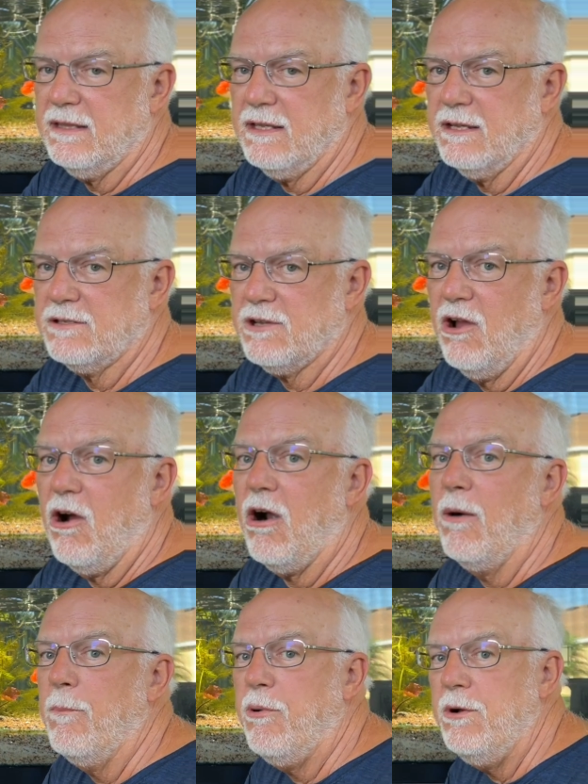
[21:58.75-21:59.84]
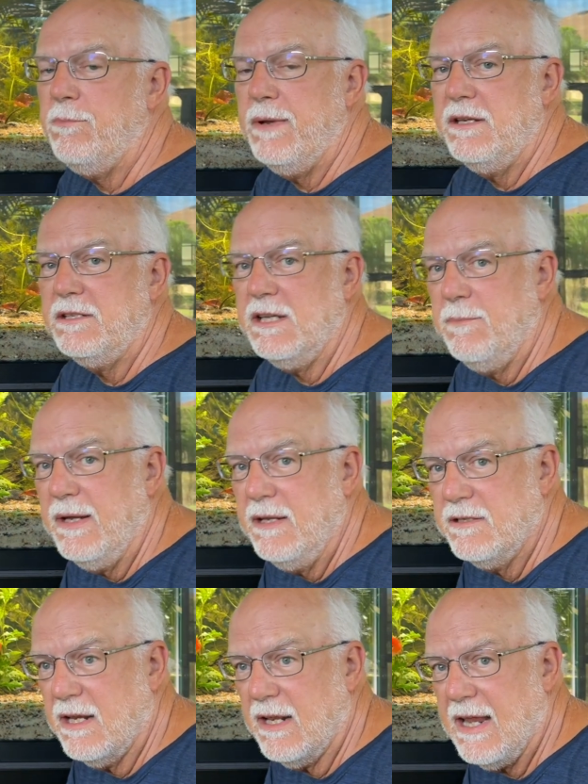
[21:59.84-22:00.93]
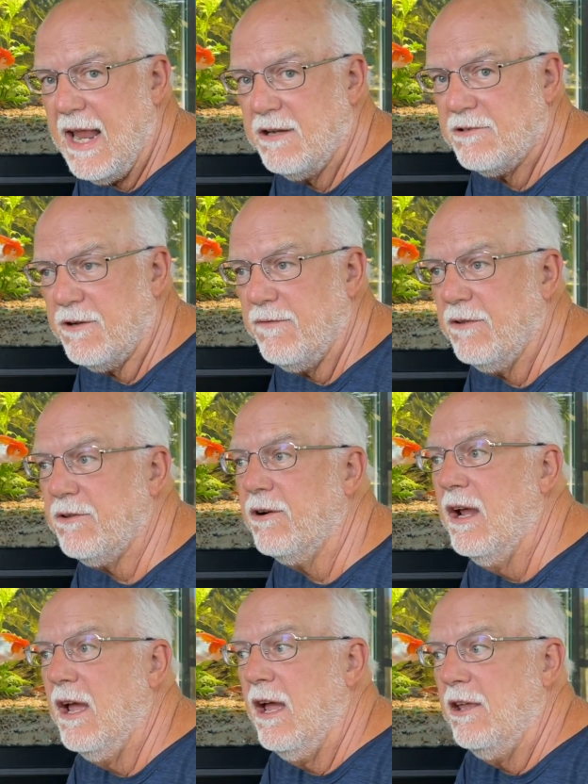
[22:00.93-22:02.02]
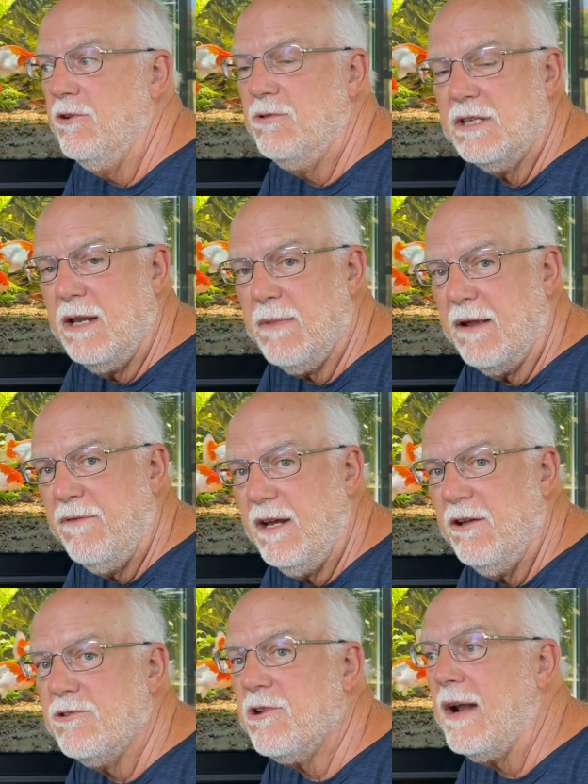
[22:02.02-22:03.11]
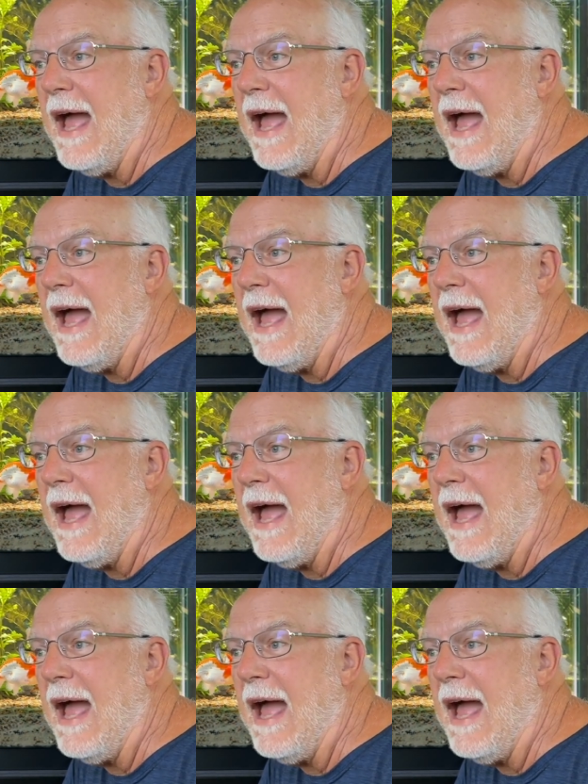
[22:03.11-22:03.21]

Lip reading: this or put BCBs in a canister filter, you've seen my videos on